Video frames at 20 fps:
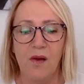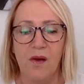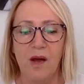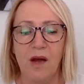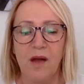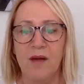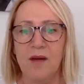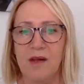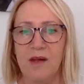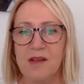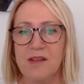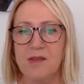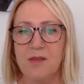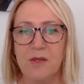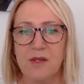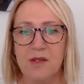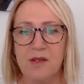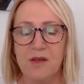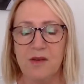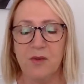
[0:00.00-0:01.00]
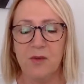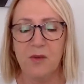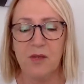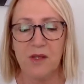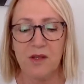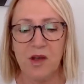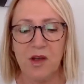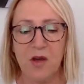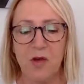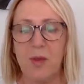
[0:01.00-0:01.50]
unless we, we
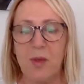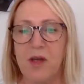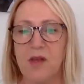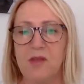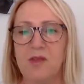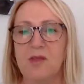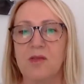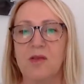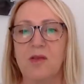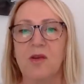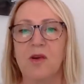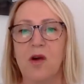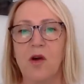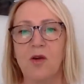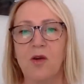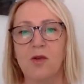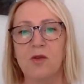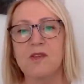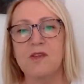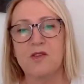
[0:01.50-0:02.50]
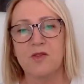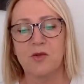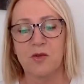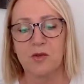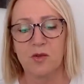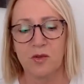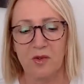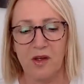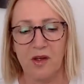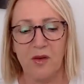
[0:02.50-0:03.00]
go back to old school.